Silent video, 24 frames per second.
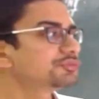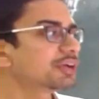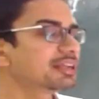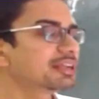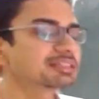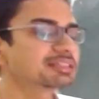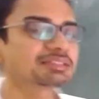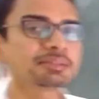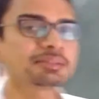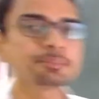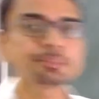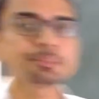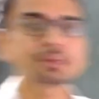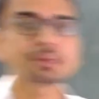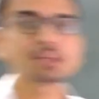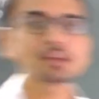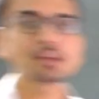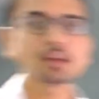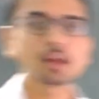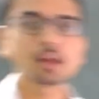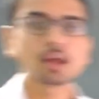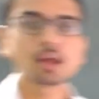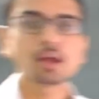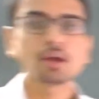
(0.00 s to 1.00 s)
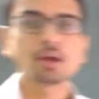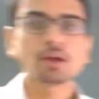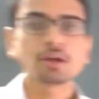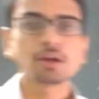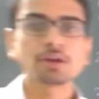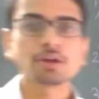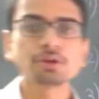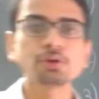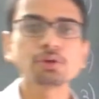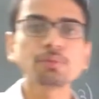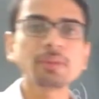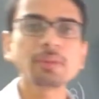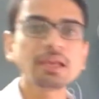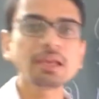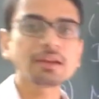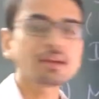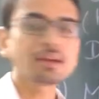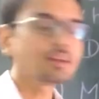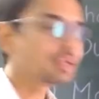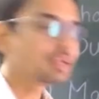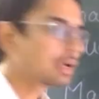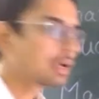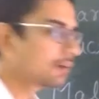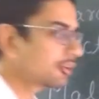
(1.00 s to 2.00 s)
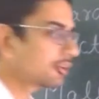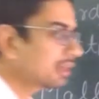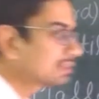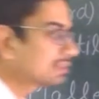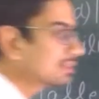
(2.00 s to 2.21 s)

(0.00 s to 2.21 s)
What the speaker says: very simple. You make an electric